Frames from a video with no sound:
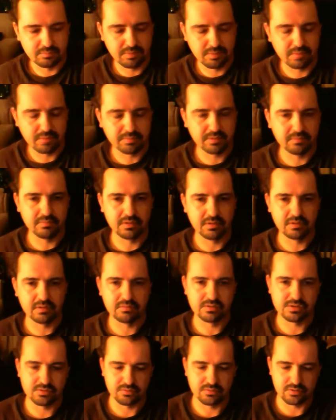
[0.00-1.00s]
pumpkin beer
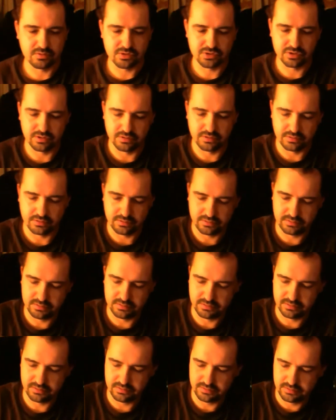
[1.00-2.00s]
is an orange color.
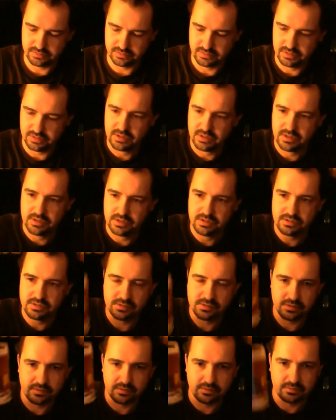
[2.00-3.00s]

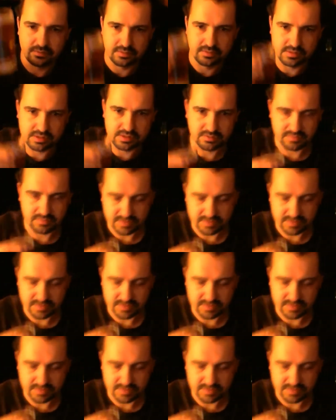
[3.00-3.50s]
So let's give it a